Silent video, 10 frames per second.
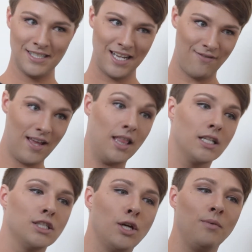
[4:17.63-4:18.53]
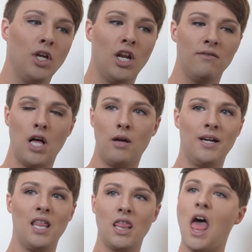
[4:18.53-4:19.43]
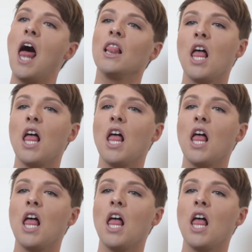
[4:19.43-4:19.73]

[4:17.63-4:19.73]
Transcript: See if I look so beautiful with that